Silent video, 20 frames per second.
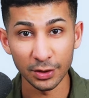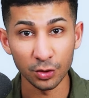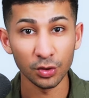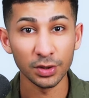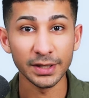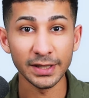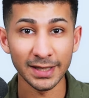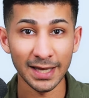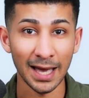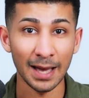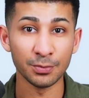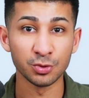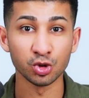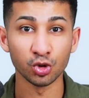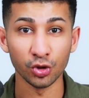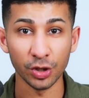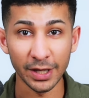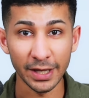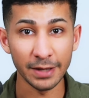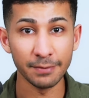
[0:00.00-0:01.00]
literally
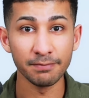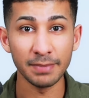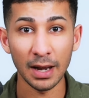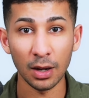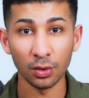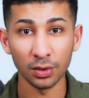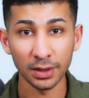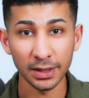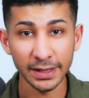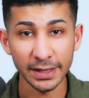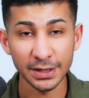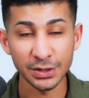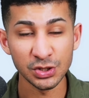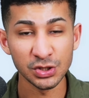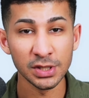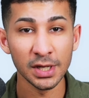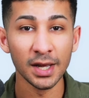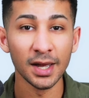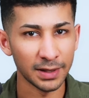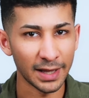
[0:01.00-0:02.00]
capture inbound leads,
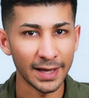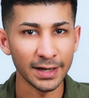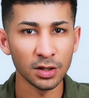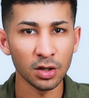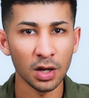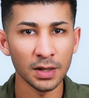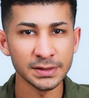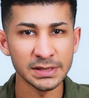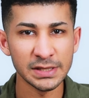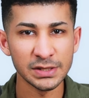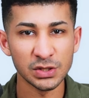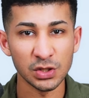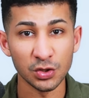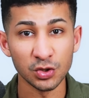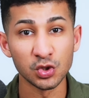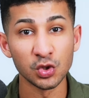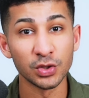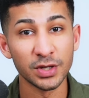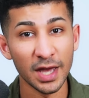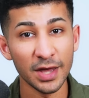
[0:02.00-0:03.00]
plan content
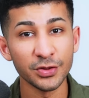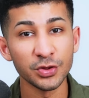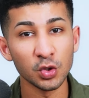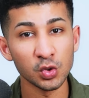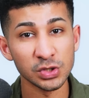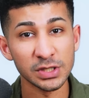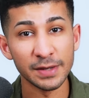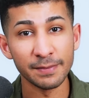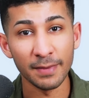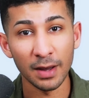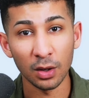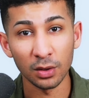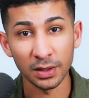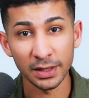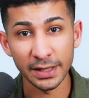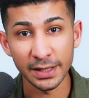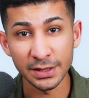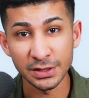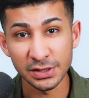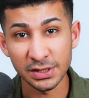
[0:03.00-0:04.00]
to get those inbound
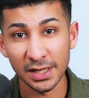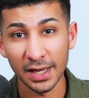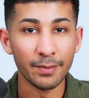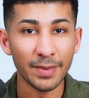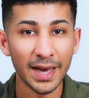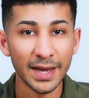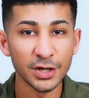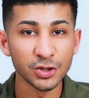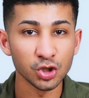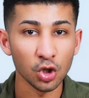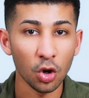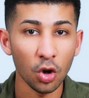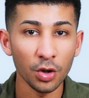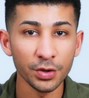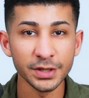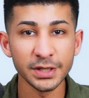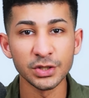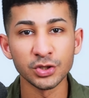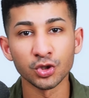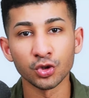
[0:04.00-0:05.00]
leads, and manage all
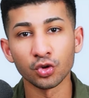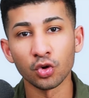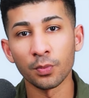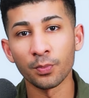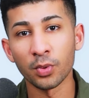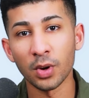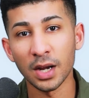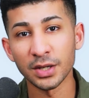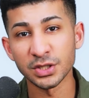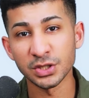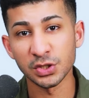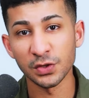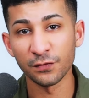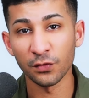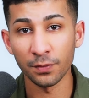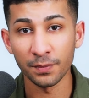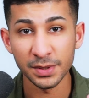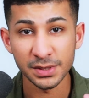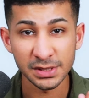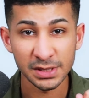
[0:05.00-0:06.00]
the internal projects of
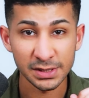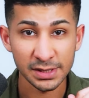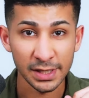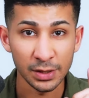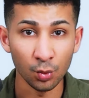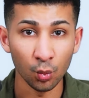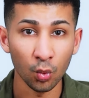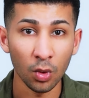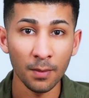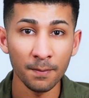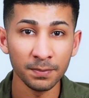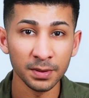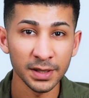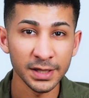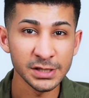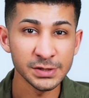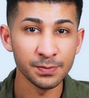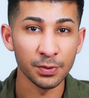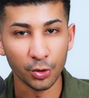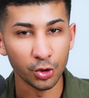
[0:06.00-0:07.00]
your business in one
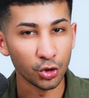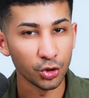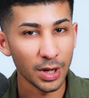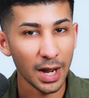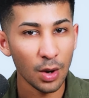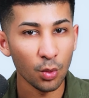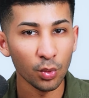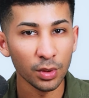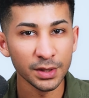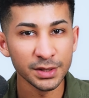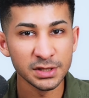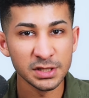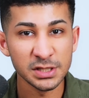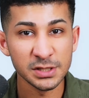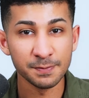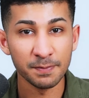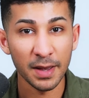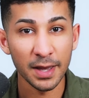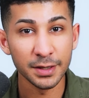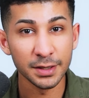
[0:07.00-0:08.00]
place, but you're not willing to
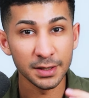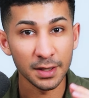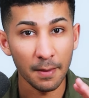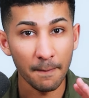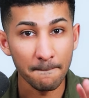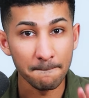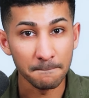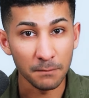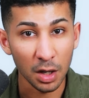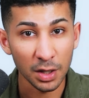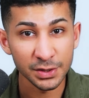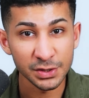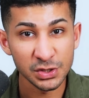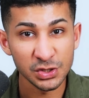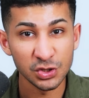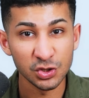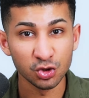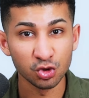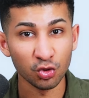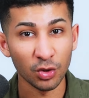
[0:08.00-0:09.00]
spend
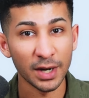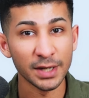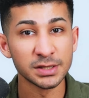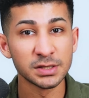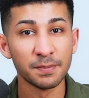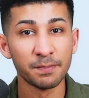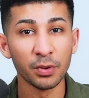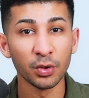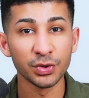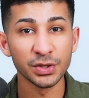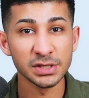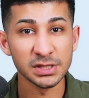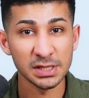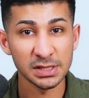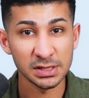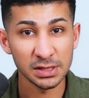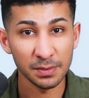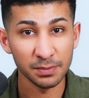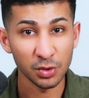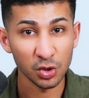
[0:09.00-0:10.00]
months trying to build the
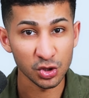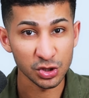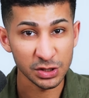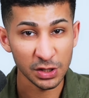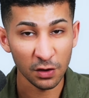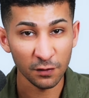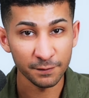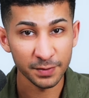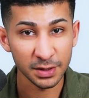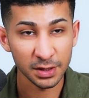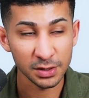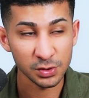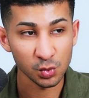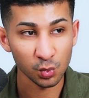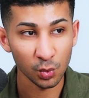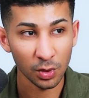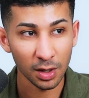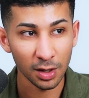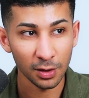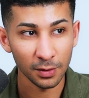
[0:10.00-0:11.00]
system yourself because,
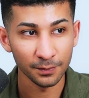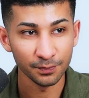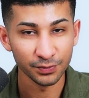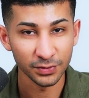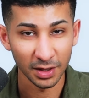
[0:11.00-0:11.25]
well,